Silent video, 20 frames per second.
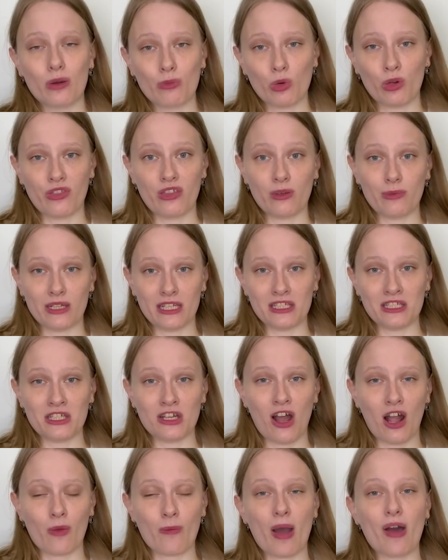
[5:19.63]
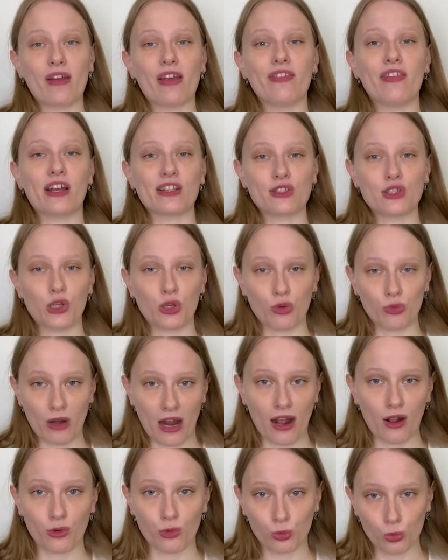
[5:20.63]
more thing we need to talk about, and that's the
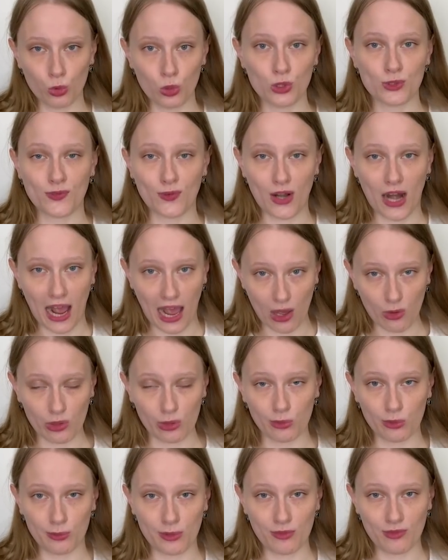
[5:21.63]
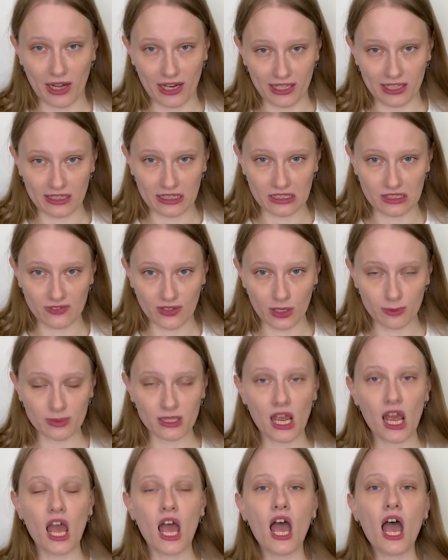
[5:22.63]
ground rules for how I will be ranking these films.
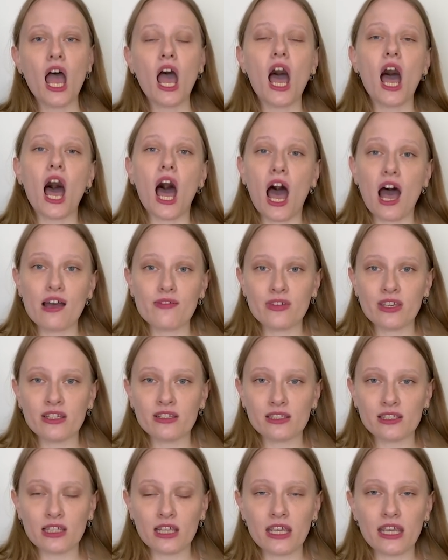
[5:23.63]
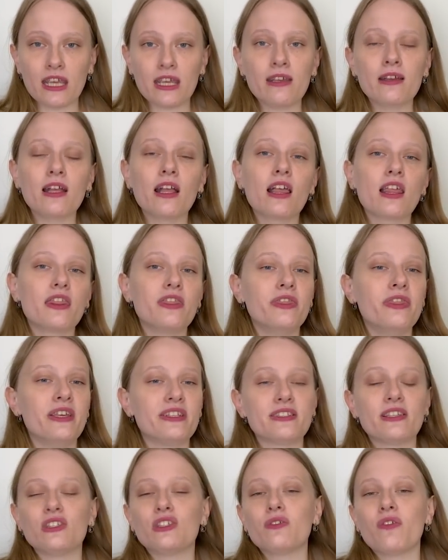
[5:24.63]
Obviously,
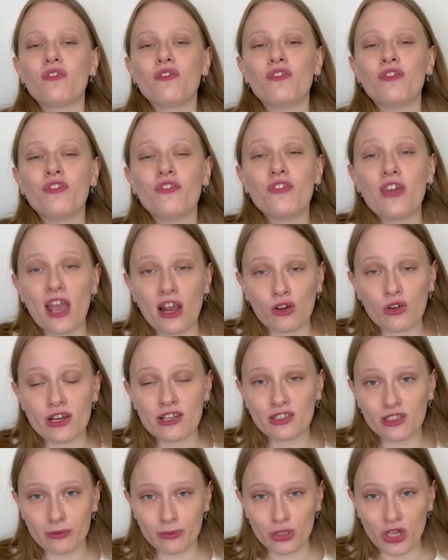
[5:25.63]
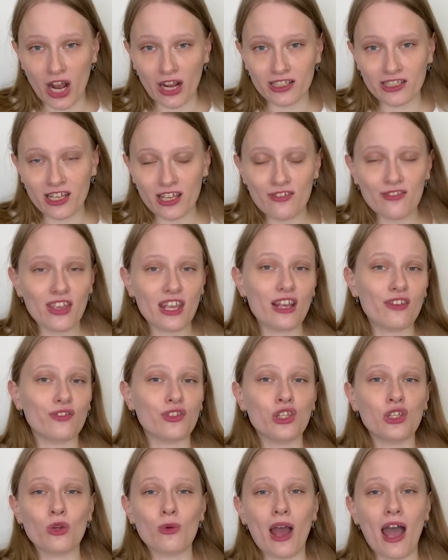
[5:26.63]
this is very subjective. If
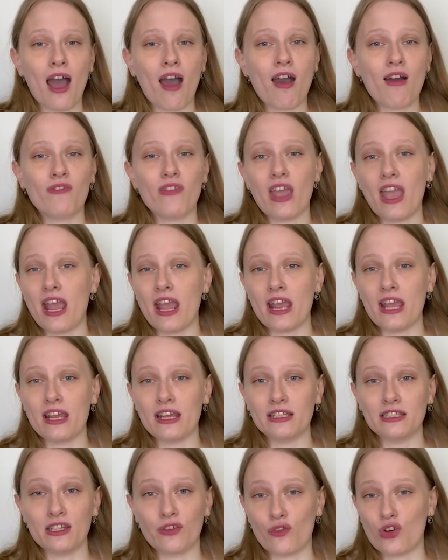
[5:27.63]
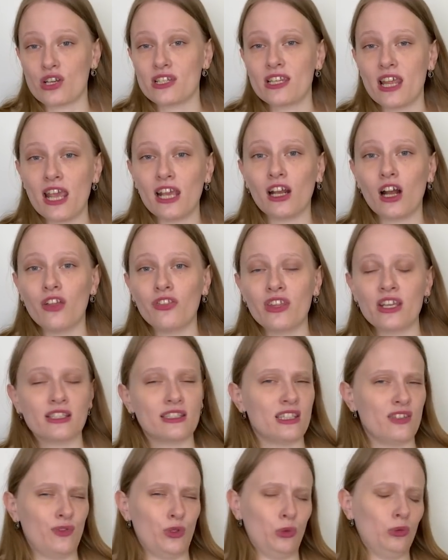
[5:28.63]
you have a different take on this,
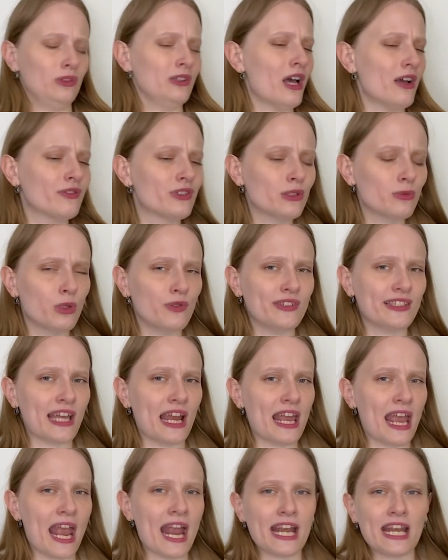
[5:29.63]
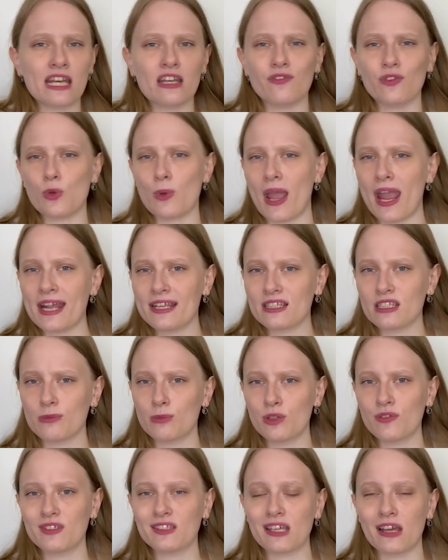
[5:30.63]
if you love some movies I hated, if you hate some
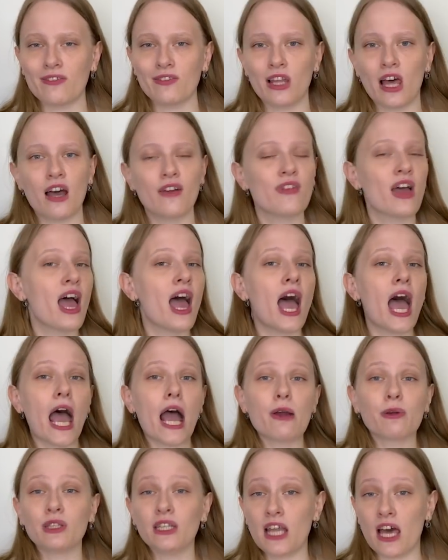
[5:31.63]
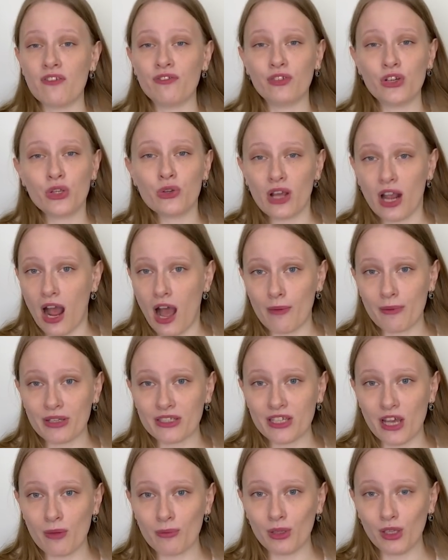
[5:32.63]
movies I love, I would love for you to comment
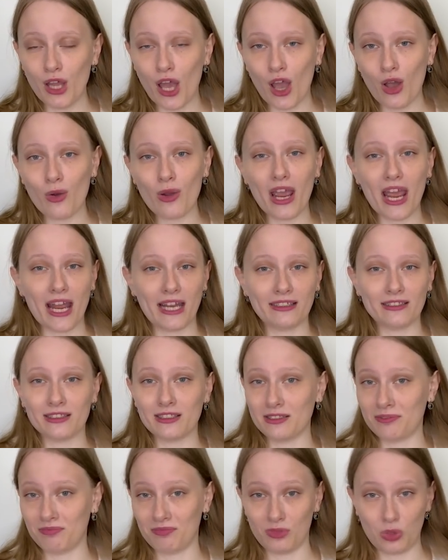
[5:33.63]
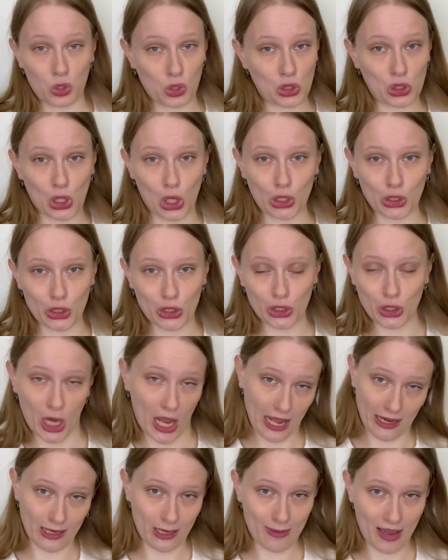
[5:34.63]
down below and start
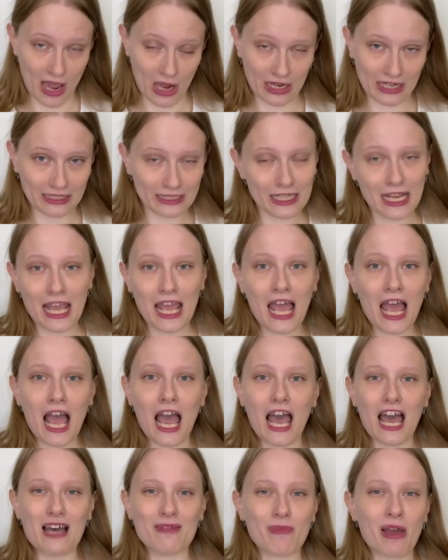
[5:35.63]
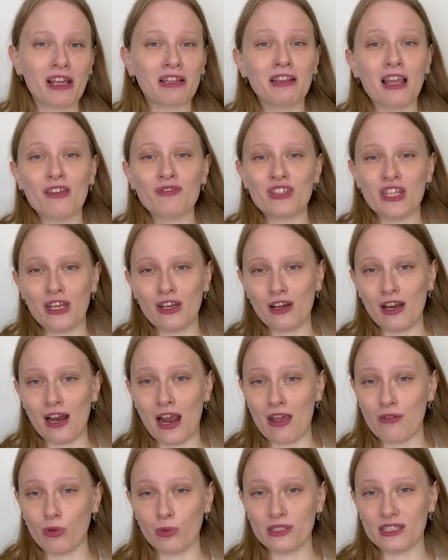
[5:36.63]
chatting about it. I love to hear
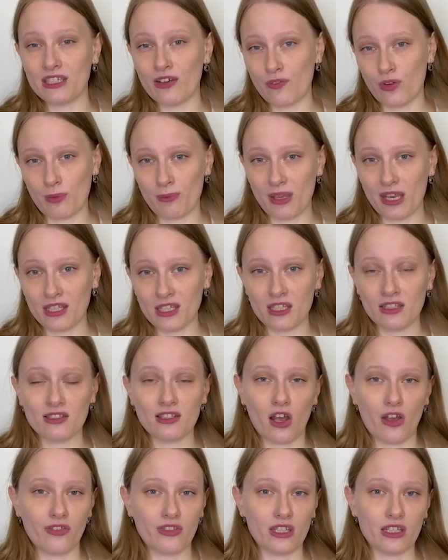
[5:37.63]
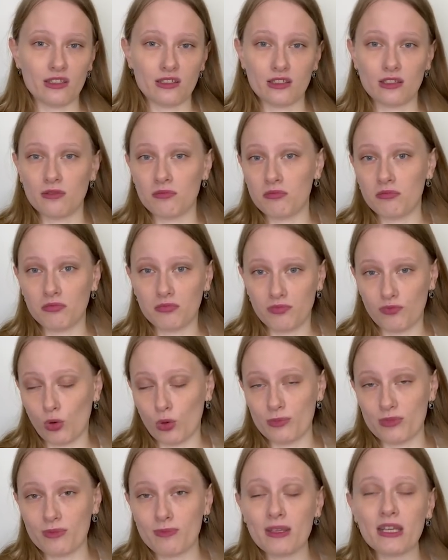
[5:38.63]
everyone's different opinions on these
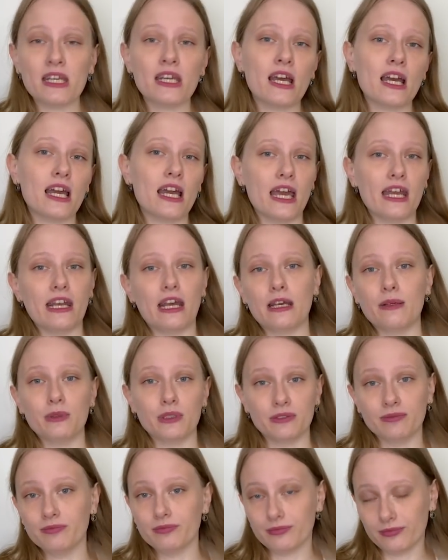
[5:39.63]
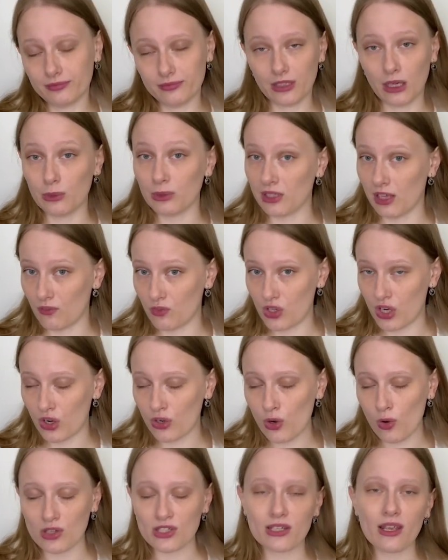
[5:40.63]
forms of media, and I would love to hear
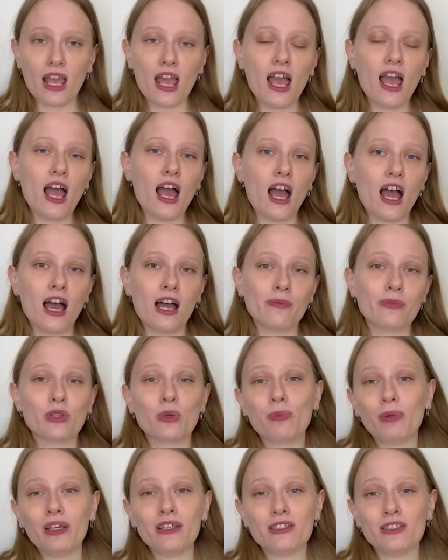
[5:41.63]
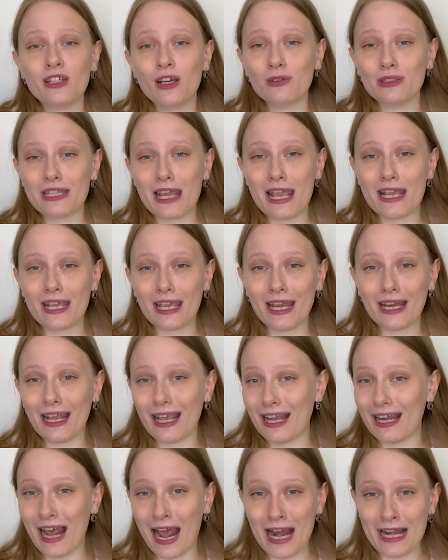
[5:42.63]
yours. So please don't take it
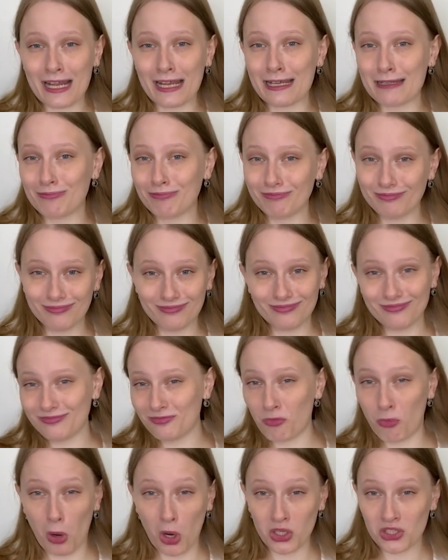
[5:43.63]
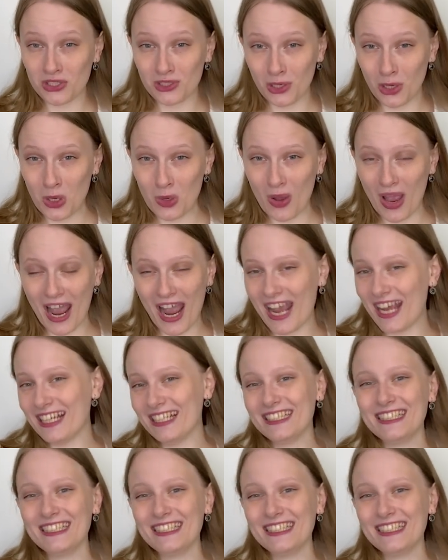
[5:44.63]
in any personal way.